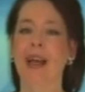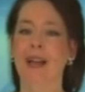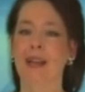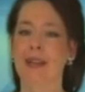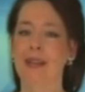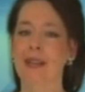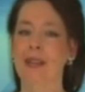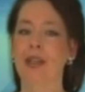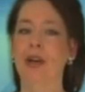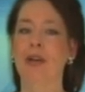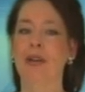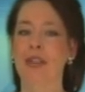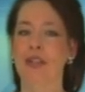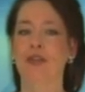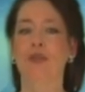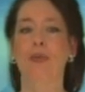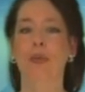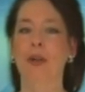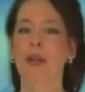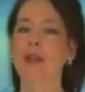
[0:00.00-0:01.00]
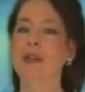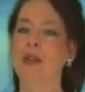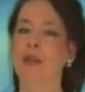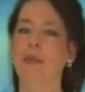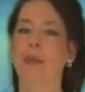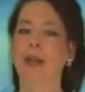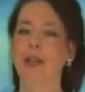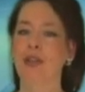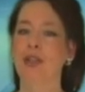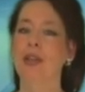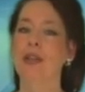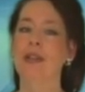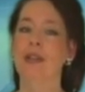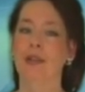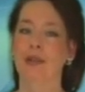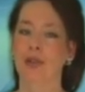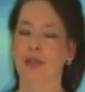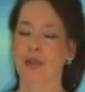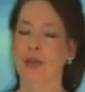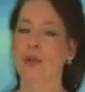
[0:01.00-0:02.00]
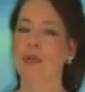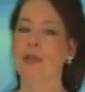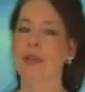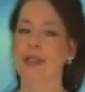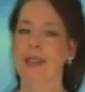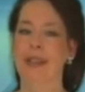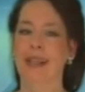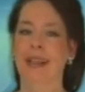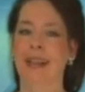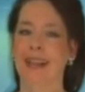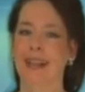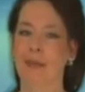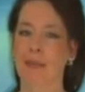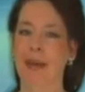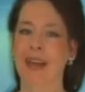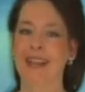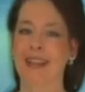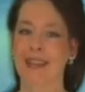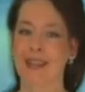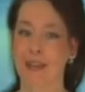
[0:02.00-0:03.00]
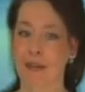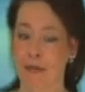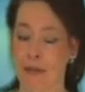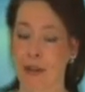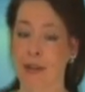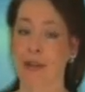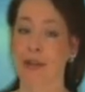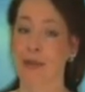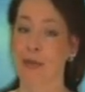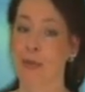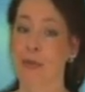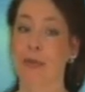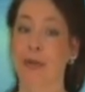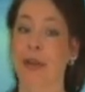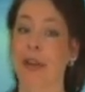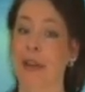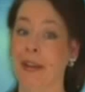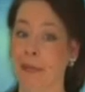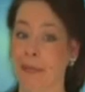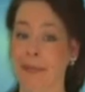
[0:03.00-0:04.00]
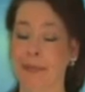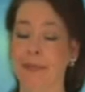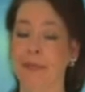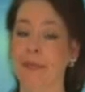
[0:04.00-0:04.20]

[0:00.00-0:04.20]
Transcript: and tons of bricks on my chest and shoulders suddenly made it difficult to breathe.